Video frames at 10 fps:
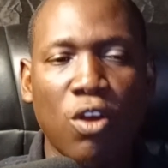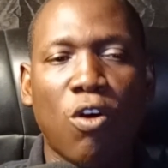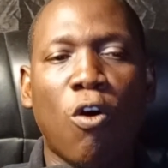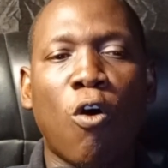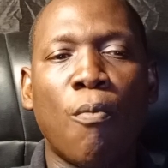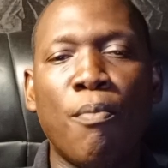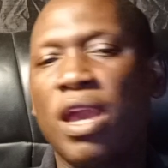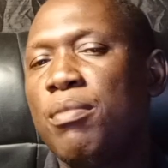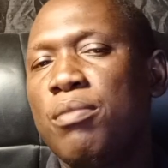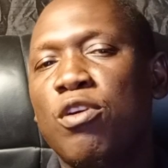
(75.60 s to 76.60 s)
or
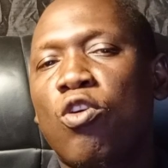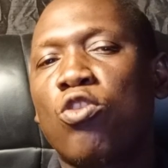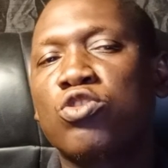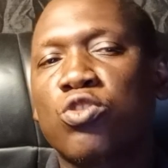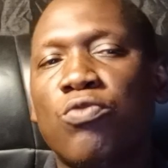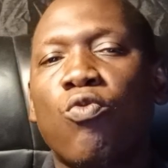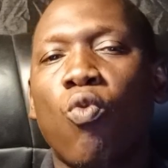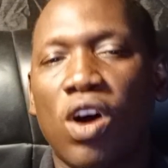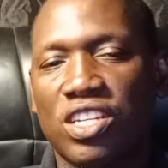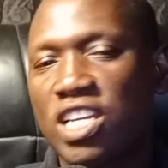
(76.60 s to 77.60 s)
maybe because of
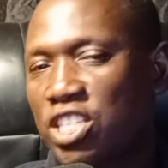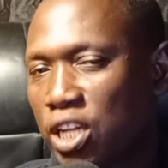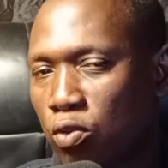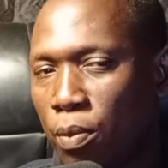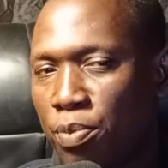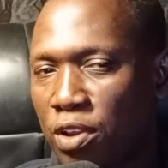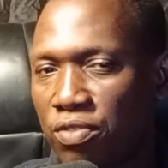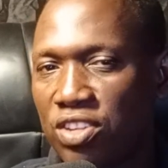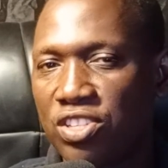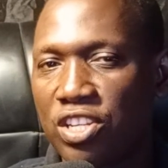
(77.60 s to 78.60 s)
what Gachagua
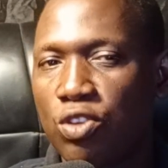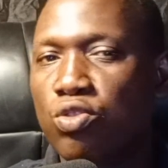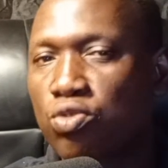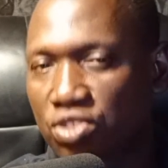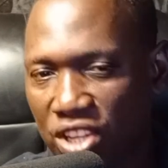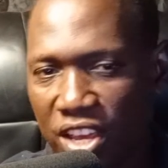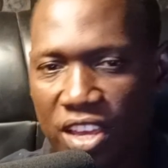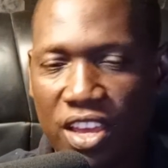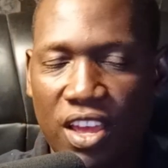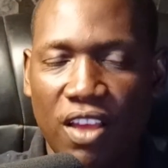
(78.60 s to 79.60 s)
previously used to say
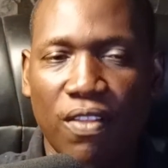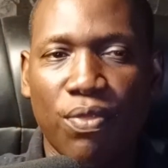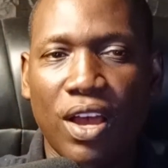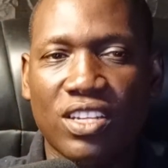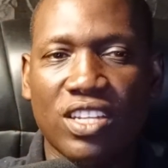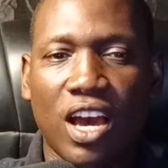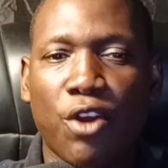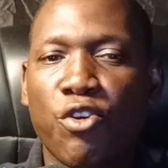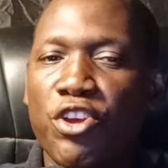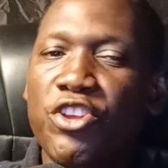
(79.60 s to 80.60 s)
that uh,
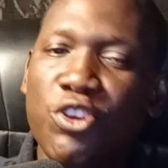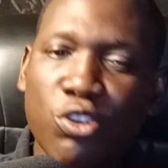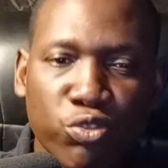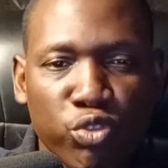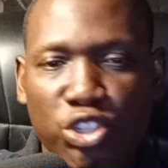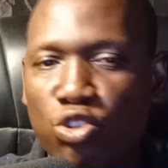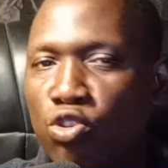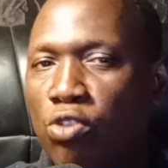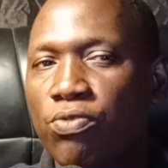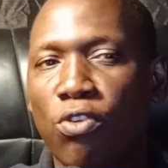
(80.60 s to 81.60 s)
regions which do
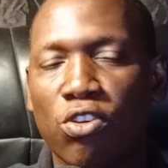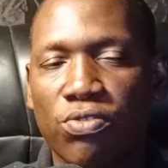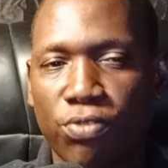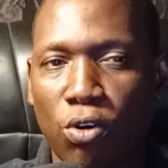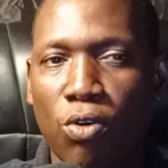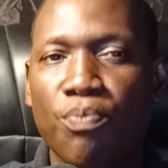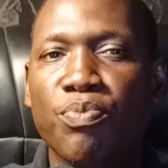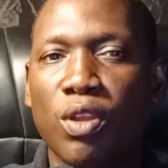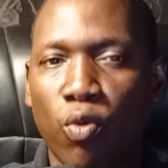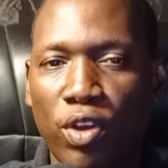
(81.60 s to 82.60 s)
not vote for
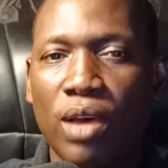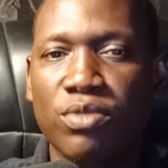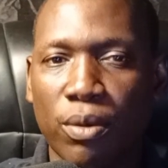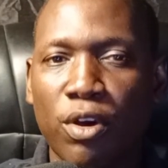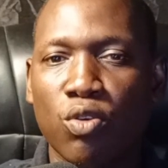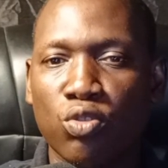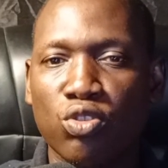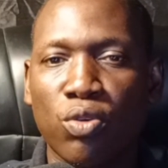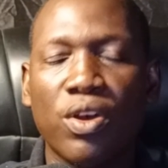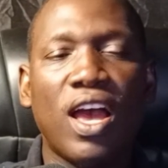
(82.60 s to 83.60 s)
William Samoei
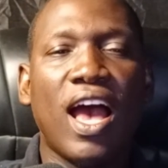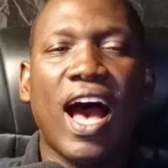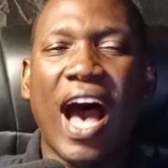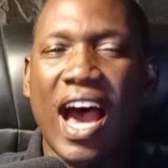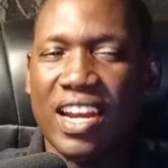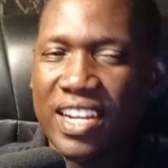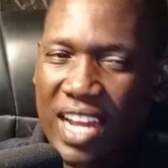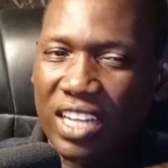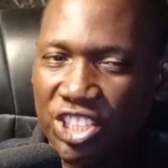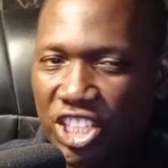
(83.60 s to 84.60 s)
Ruto are
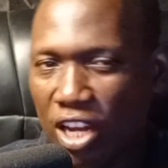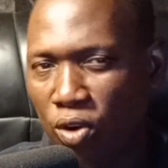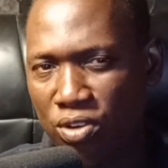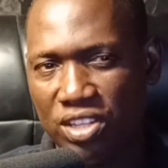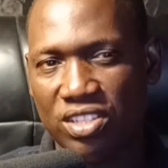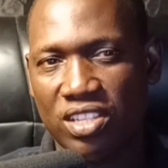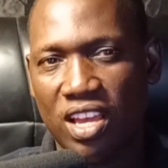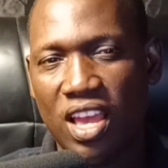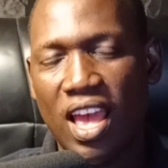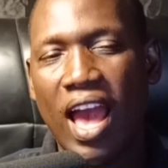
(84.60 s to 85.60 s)
non-shareholders.
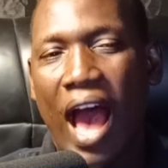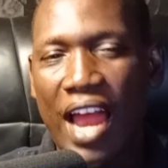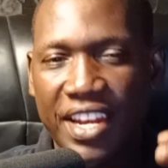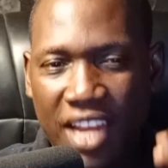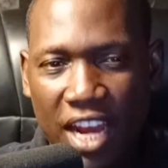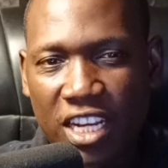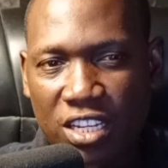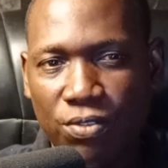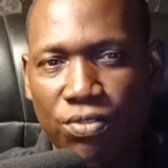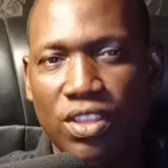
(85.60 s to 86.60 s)
A
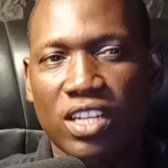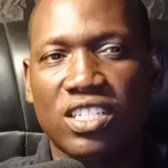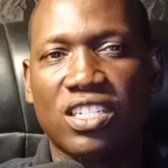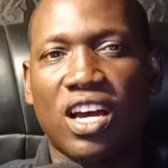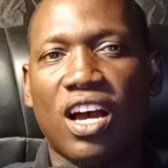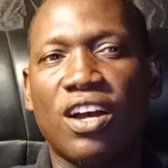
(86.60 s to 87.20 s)
narrative that uh,